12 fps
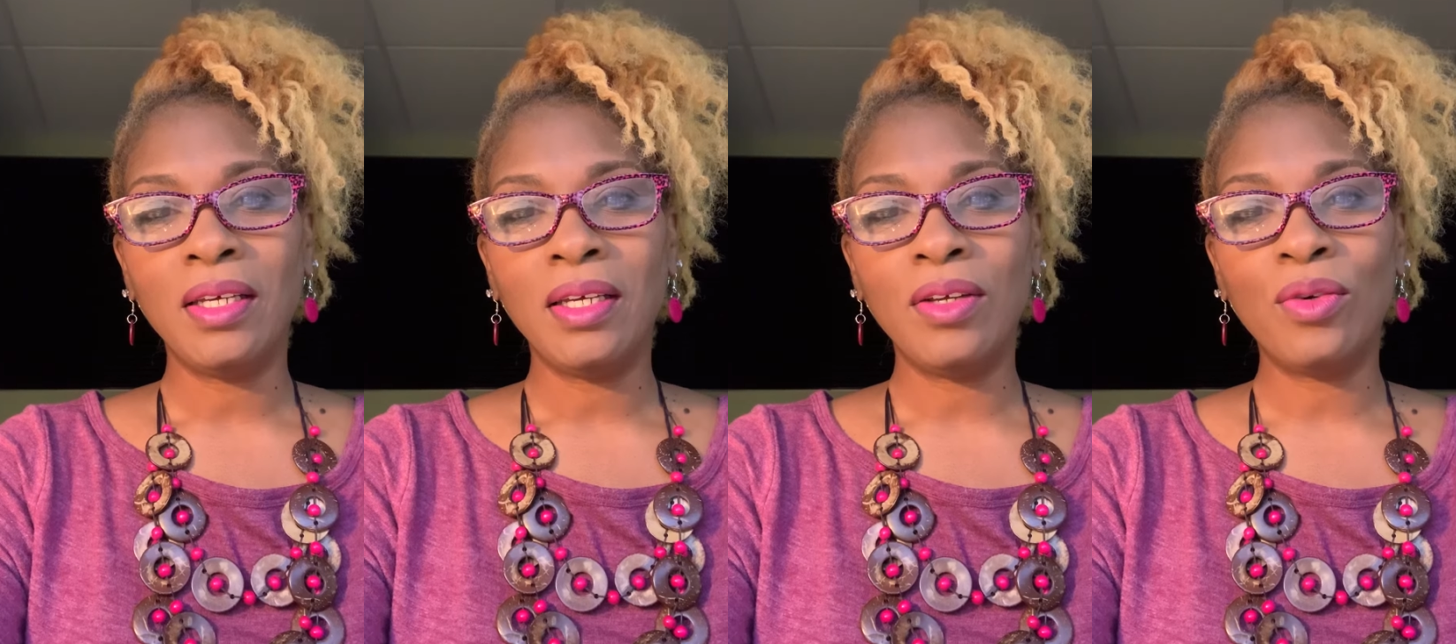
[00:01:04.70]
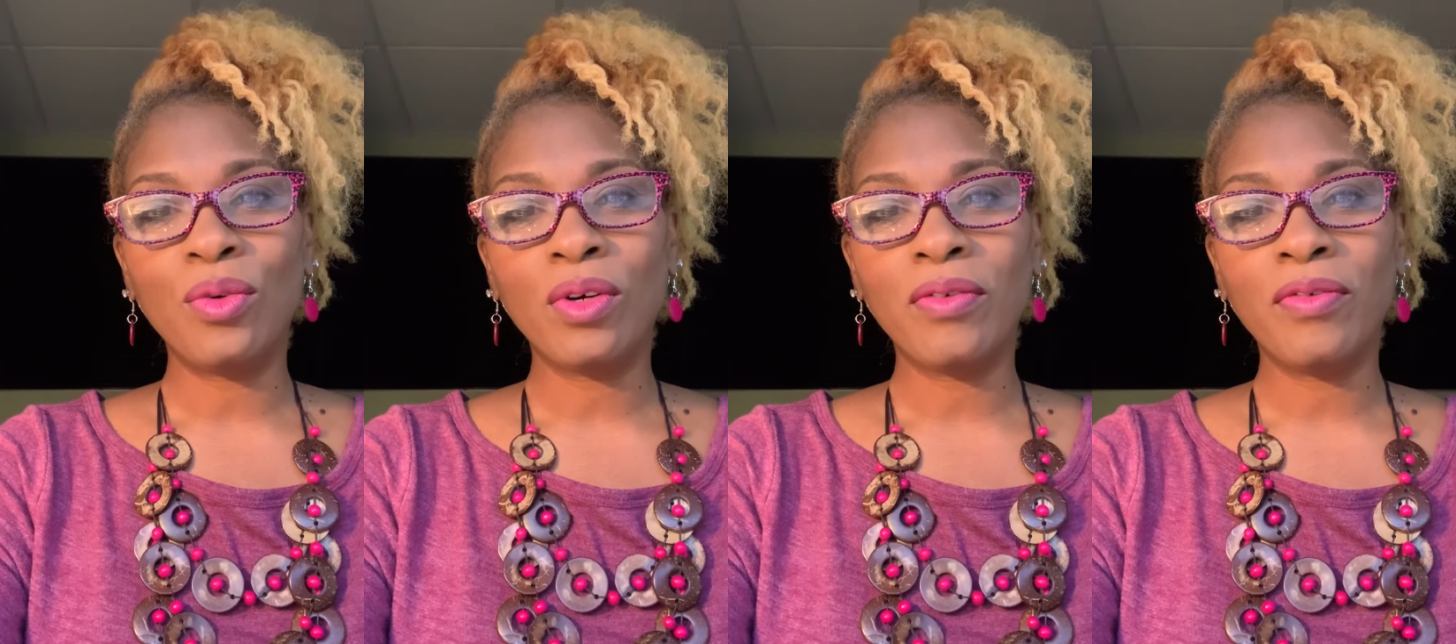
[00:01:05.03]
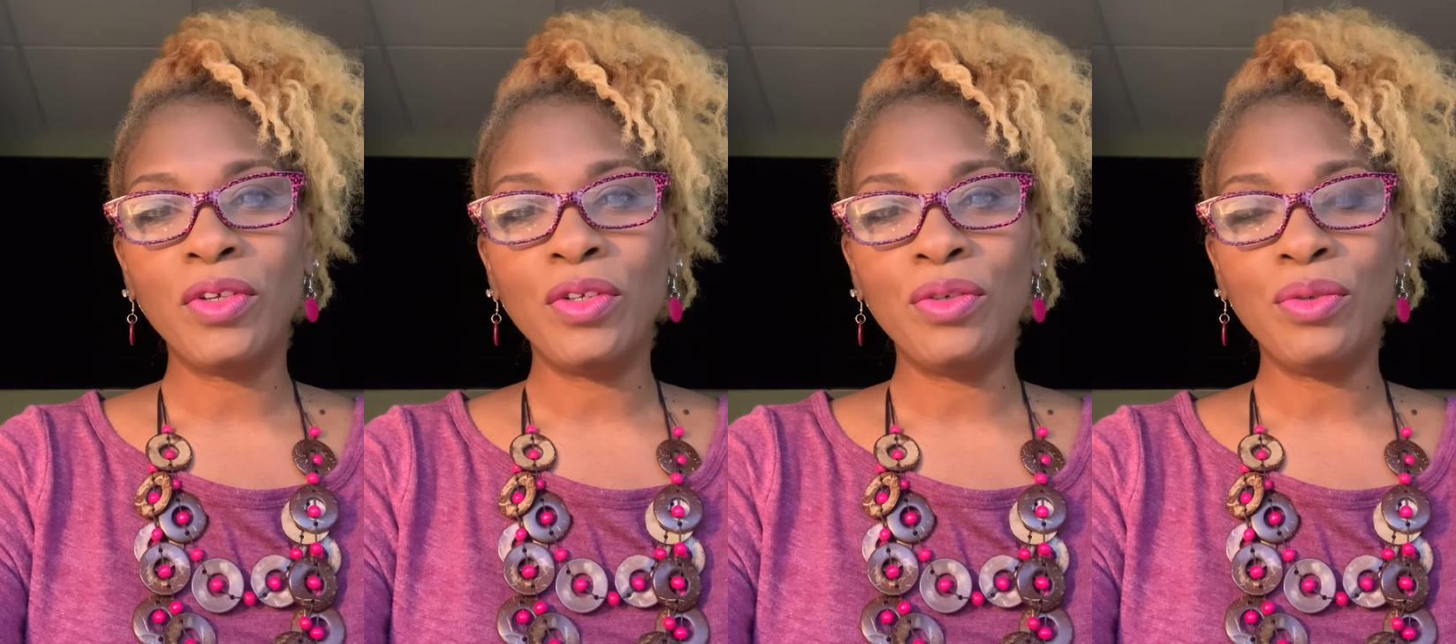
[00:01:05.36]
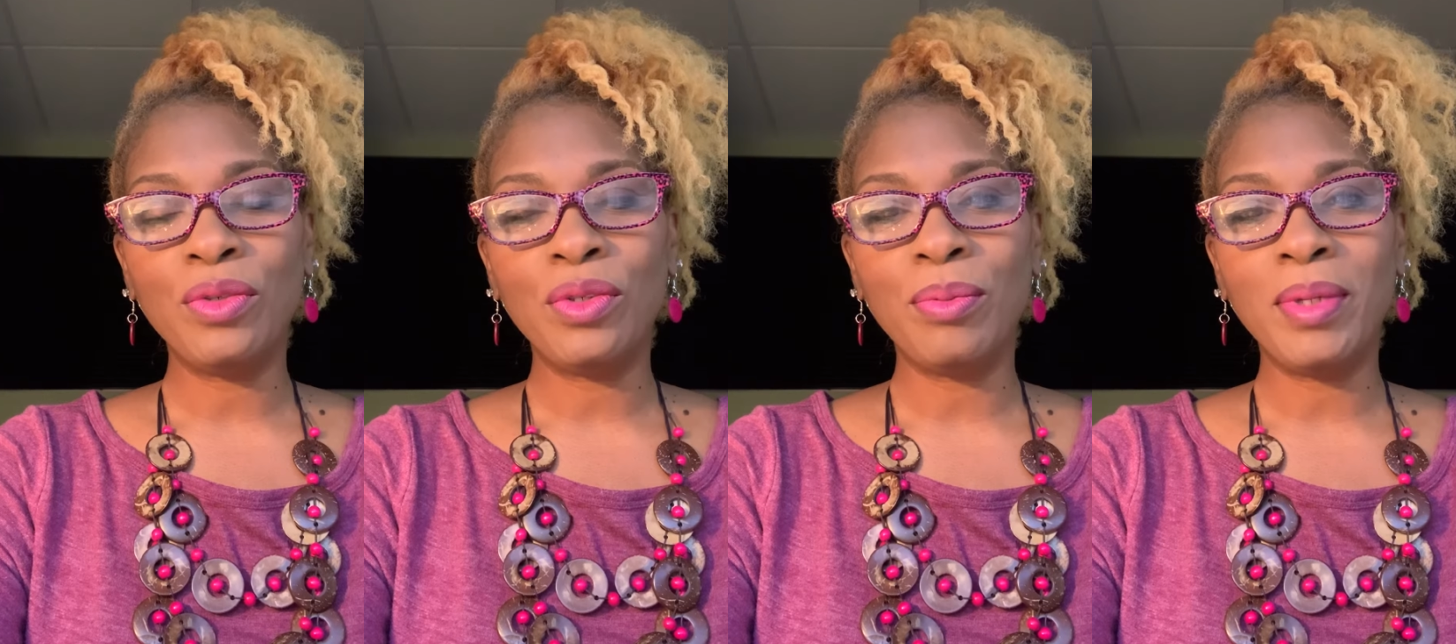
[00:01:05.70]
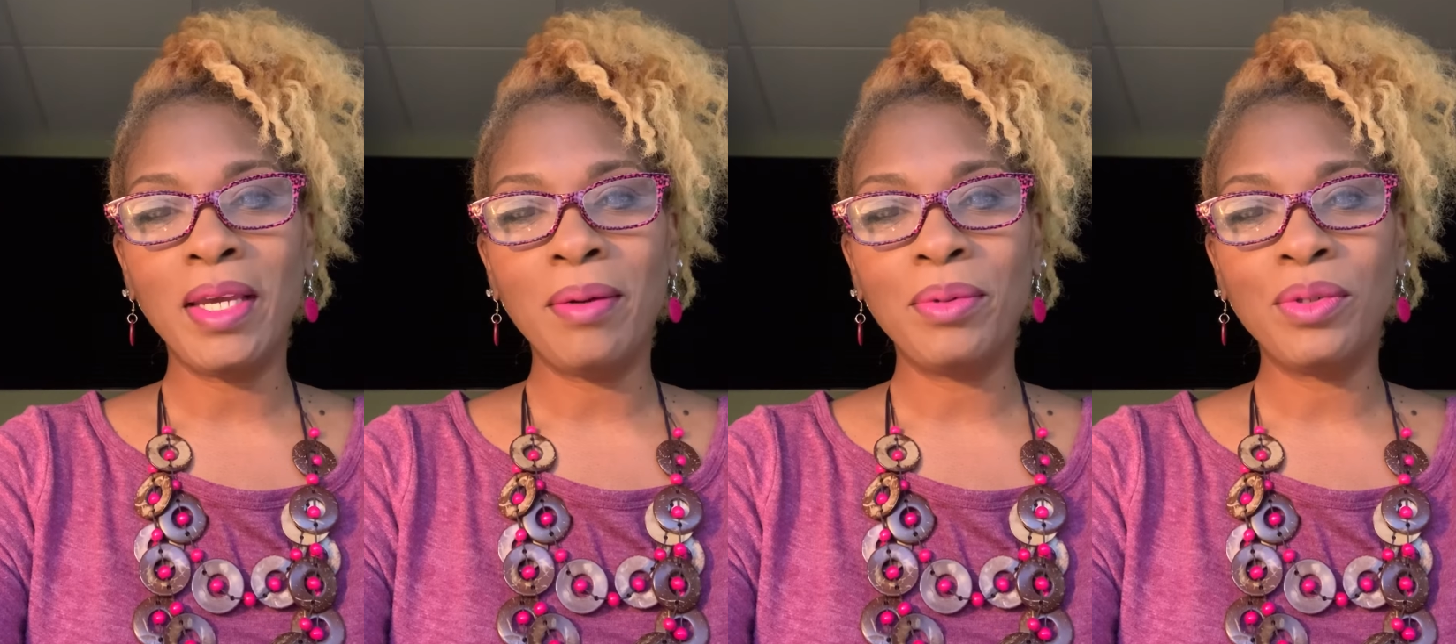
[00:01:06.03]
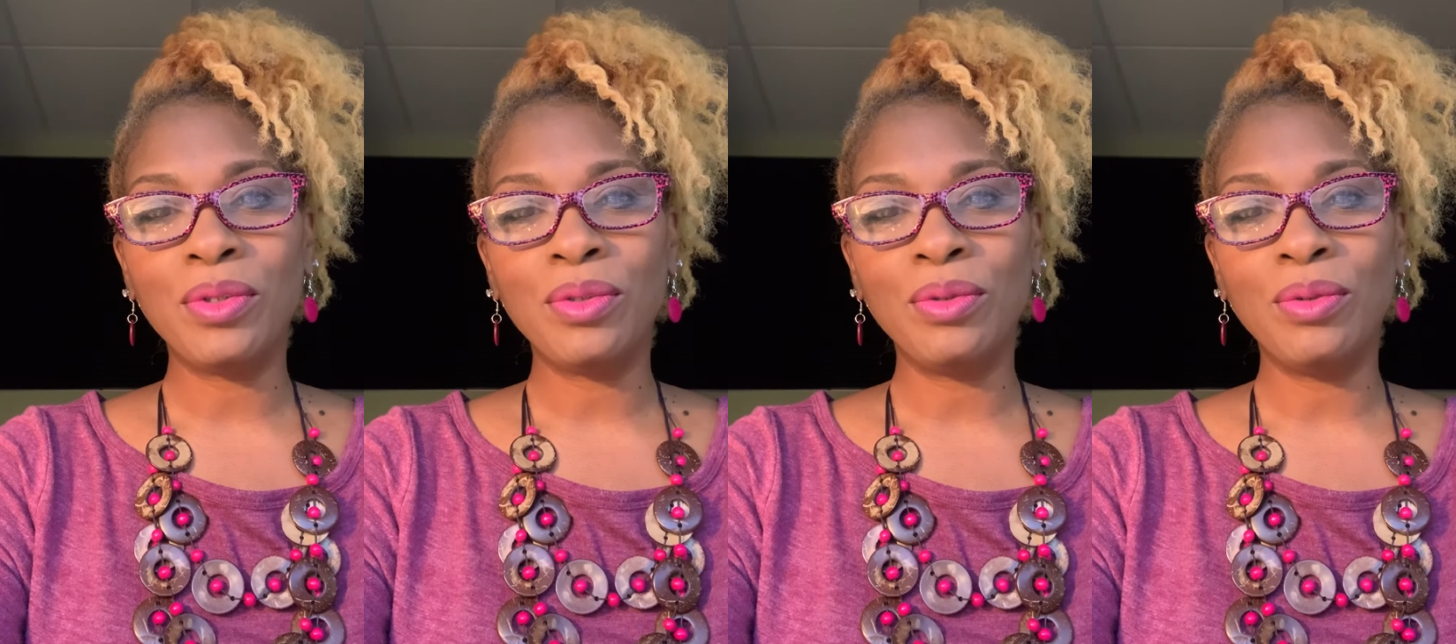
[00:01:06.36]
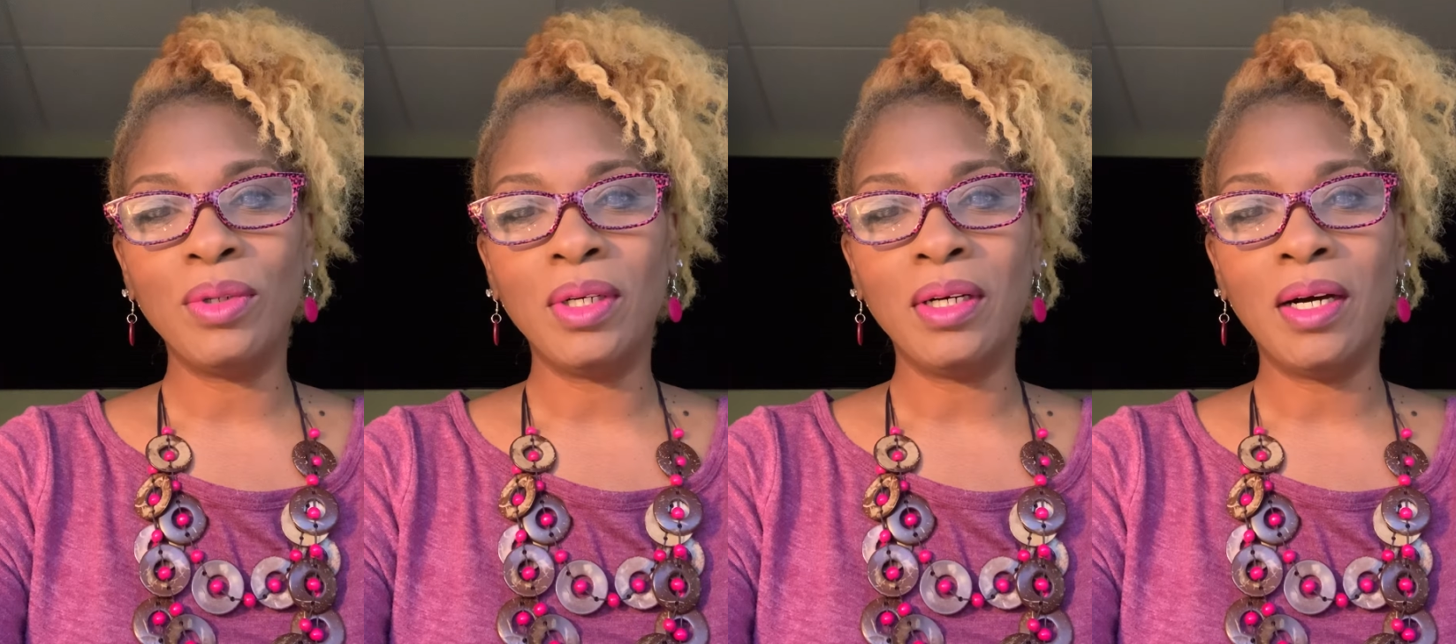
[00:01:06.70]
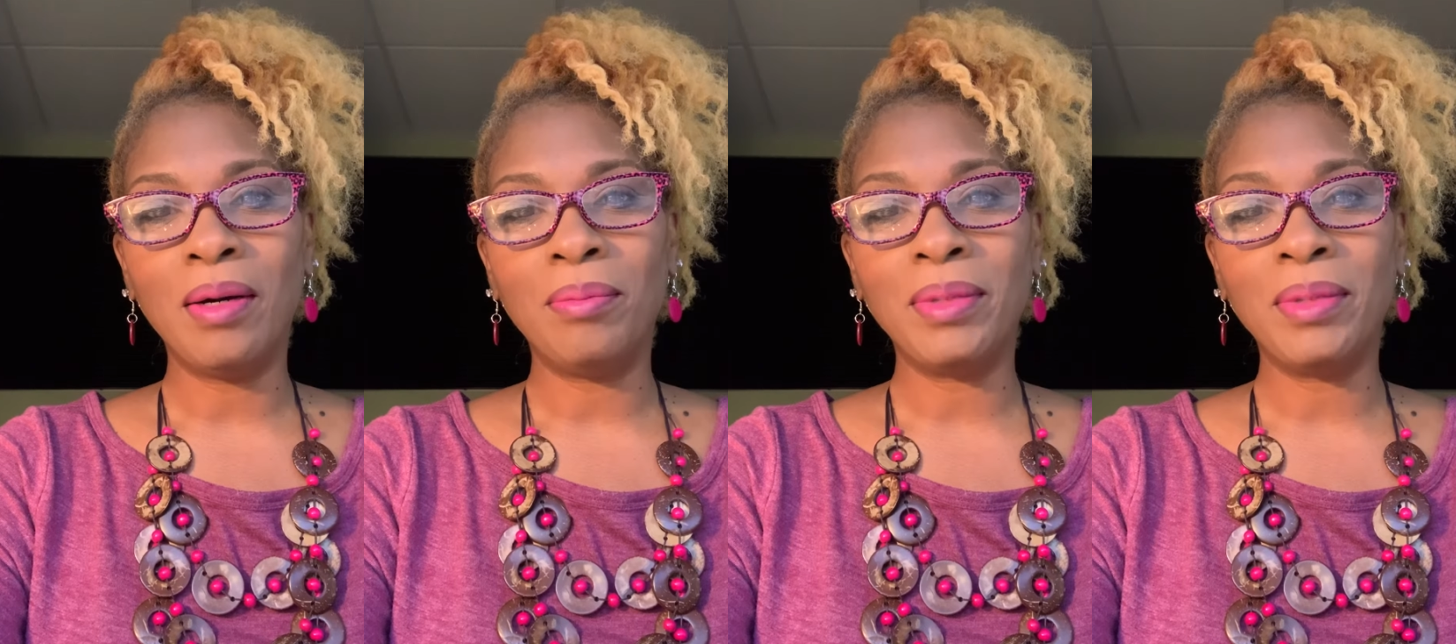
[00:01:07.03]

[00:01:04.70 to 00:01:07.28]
in order for you to be able to um,